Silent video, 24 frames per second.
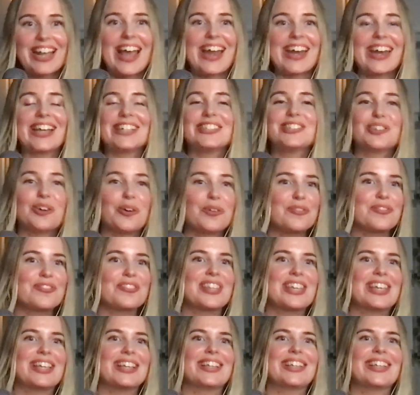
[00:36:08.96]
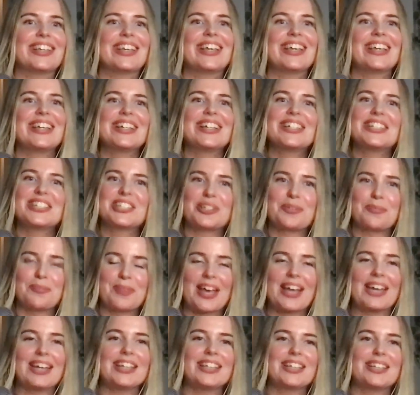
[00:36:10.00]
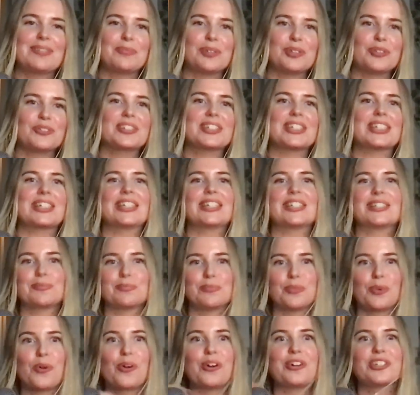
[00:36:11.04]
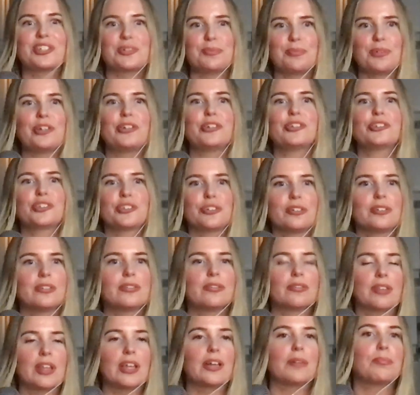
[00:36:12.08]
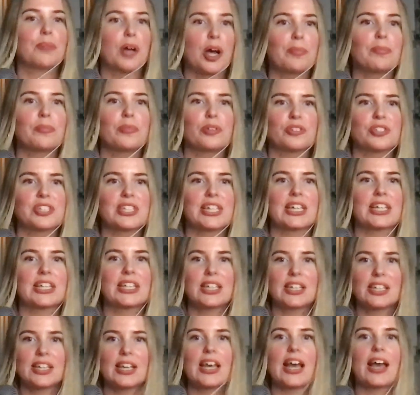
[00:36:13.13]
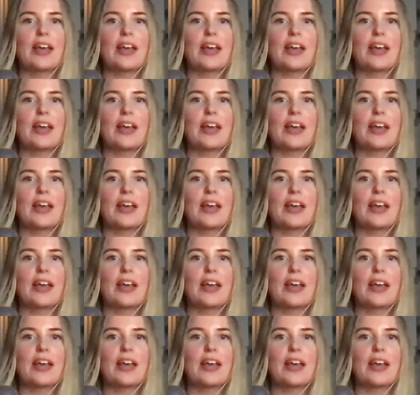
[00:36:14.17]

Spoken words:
and I don't think shamanic music is more spiritual than pop music.